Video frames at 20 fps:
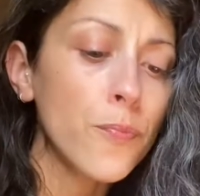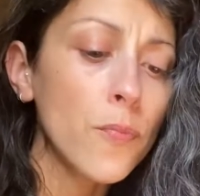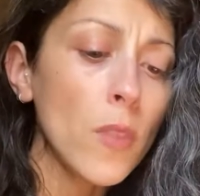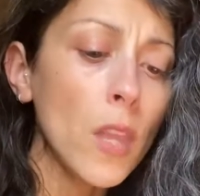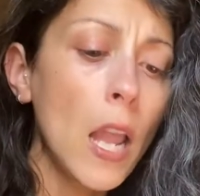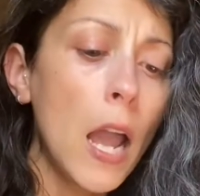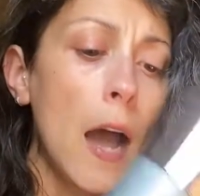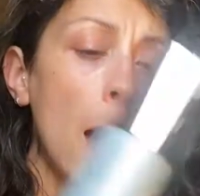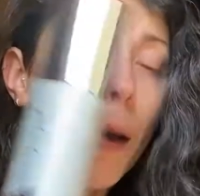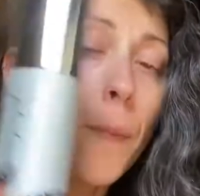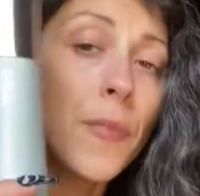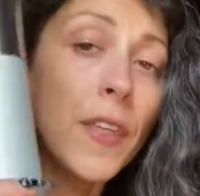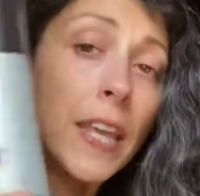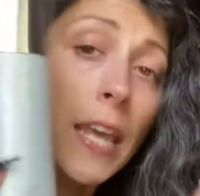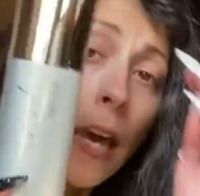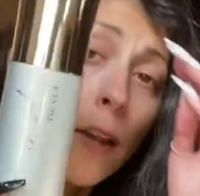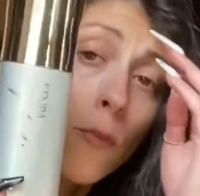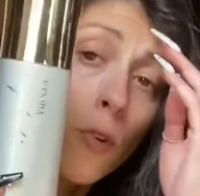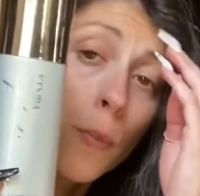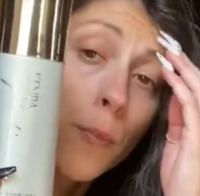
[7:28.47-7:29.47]
The
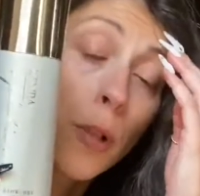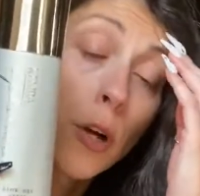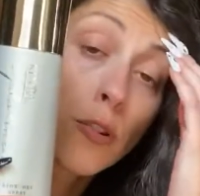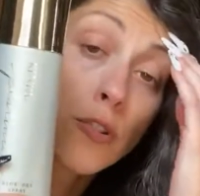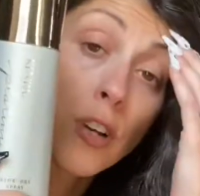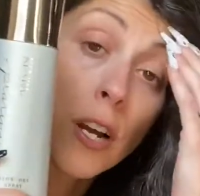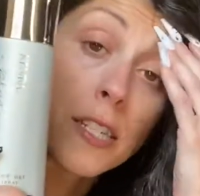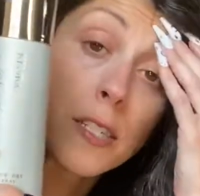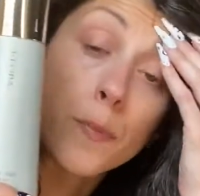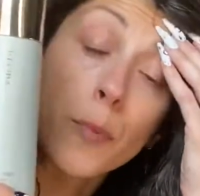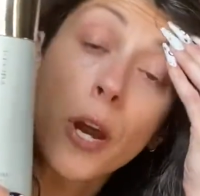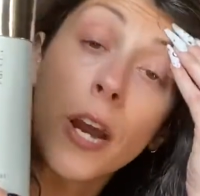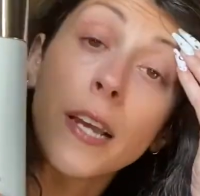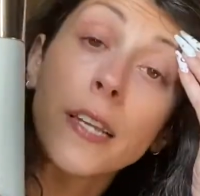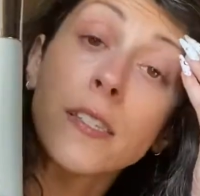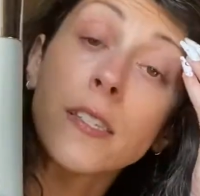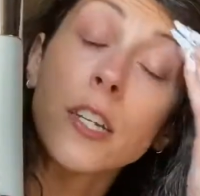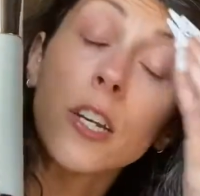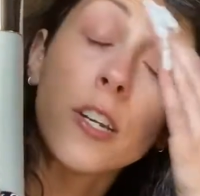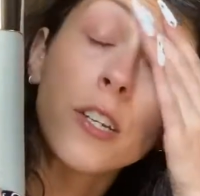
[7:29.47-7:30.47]
Kenra blow dry spray,
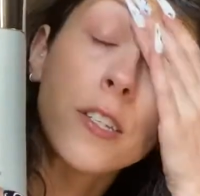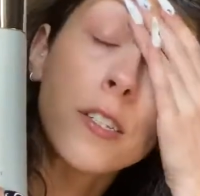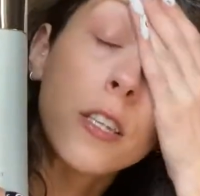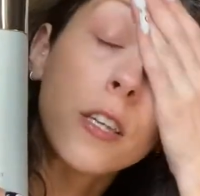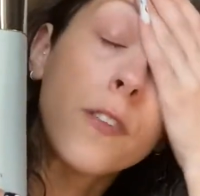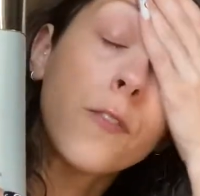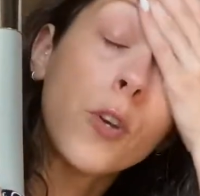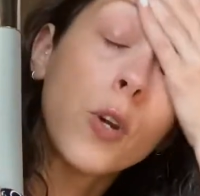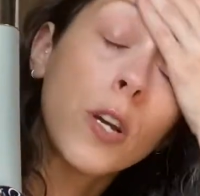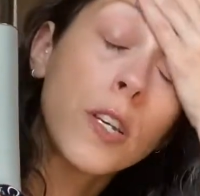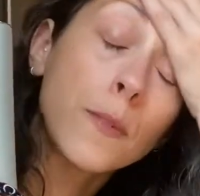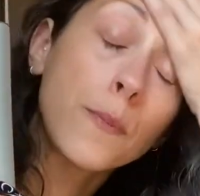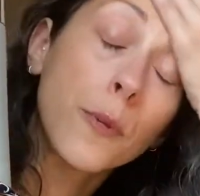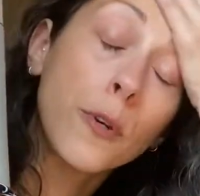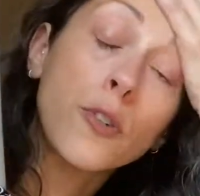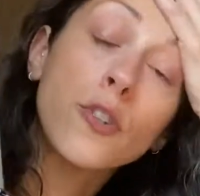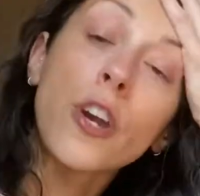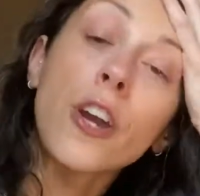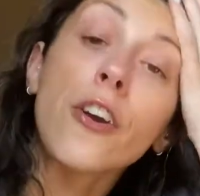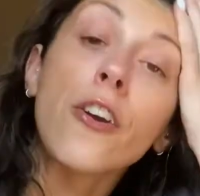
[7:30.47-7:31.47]
seriously, if you guys blow
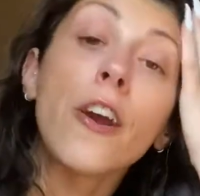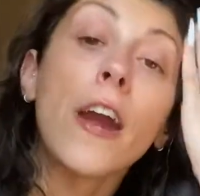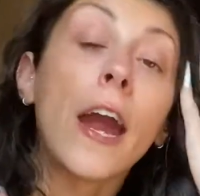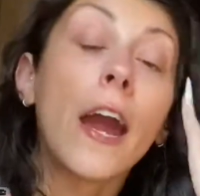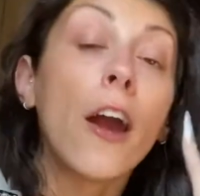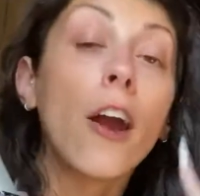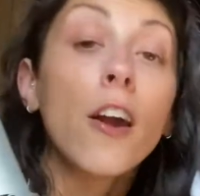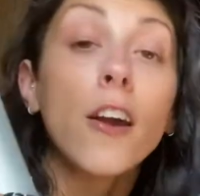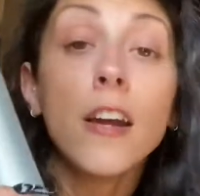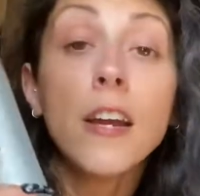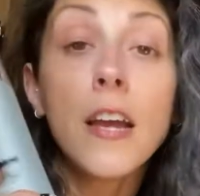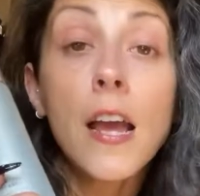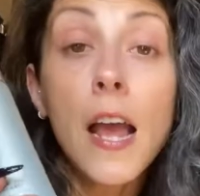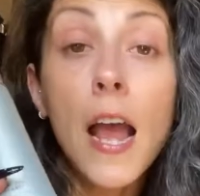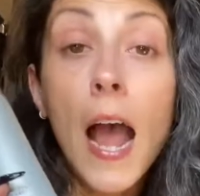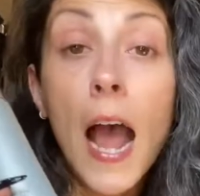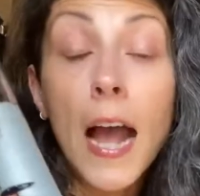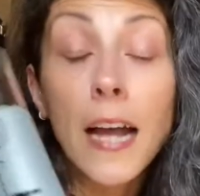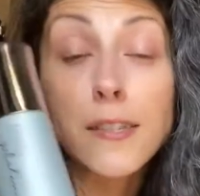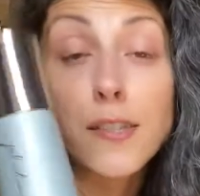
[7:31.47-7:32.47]
dry your hair
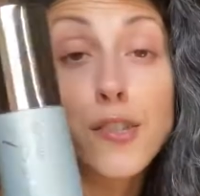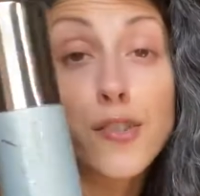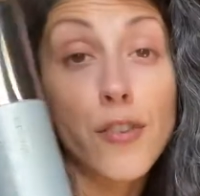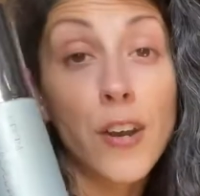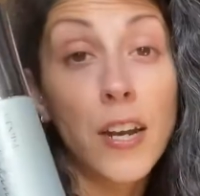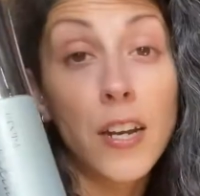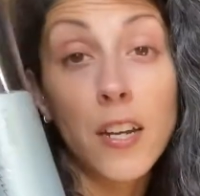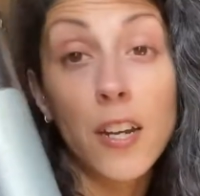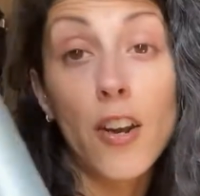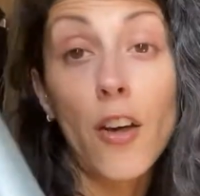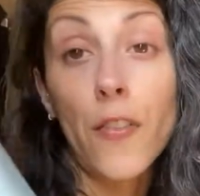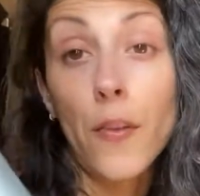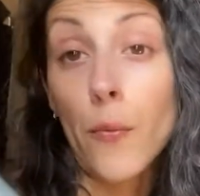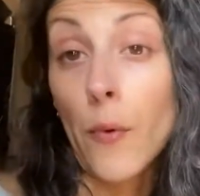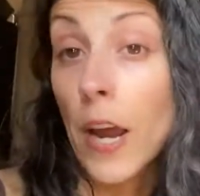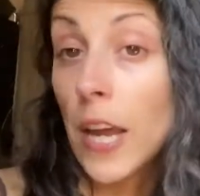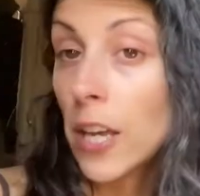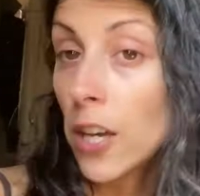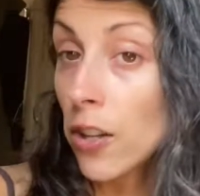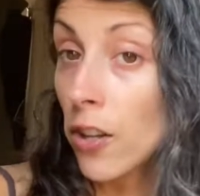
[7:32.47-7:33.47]
and straighten it on the
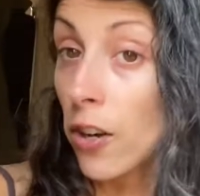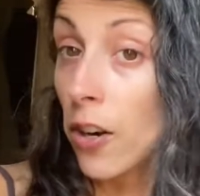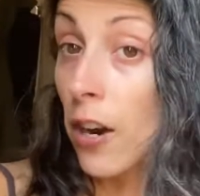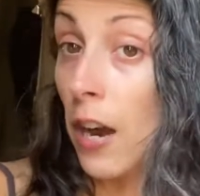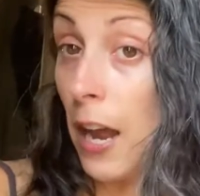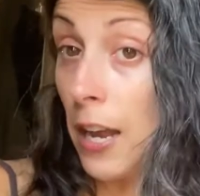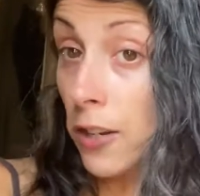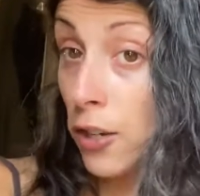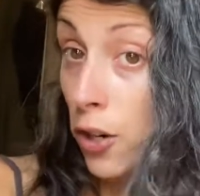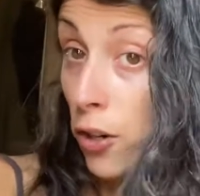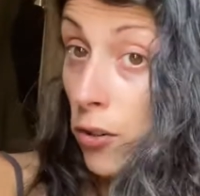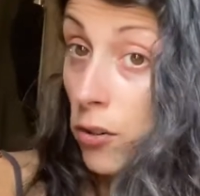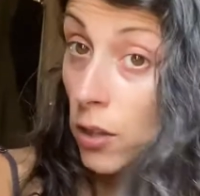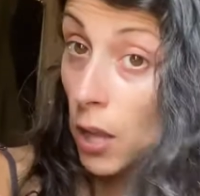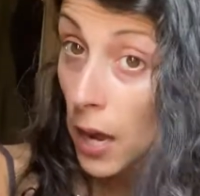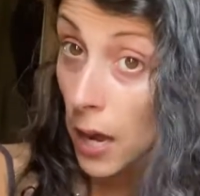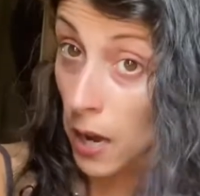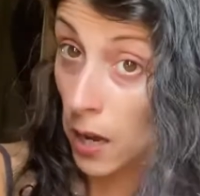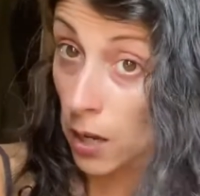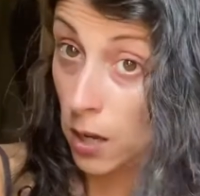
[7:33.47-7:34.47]
regular and you're
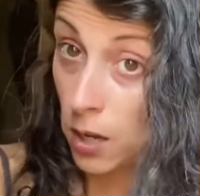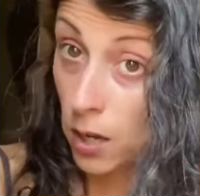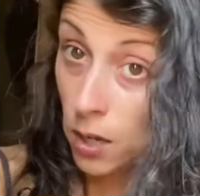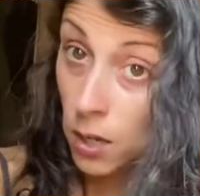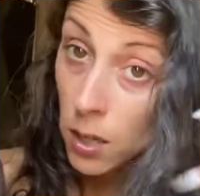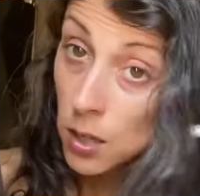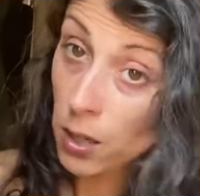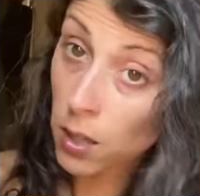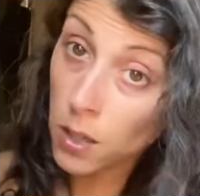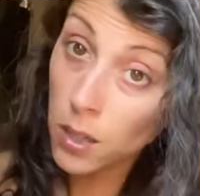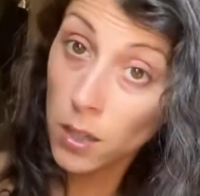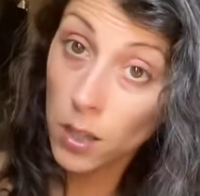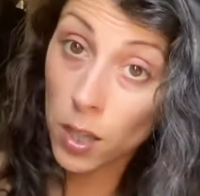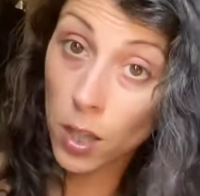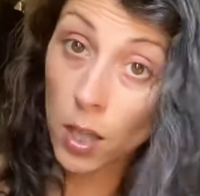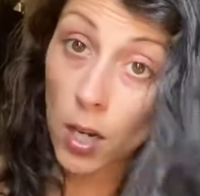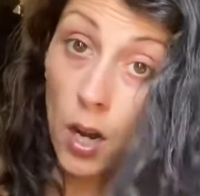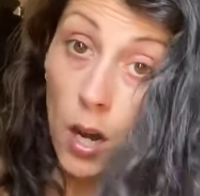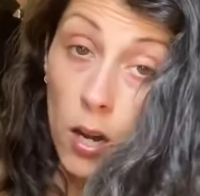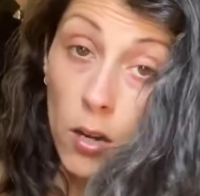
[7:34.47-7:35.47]
like,
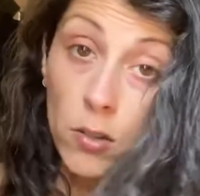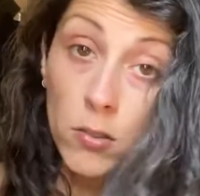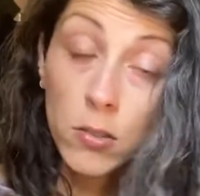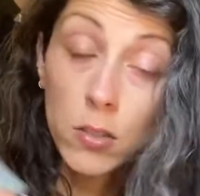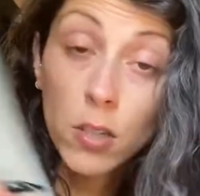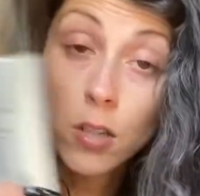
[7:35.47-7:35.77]
you know,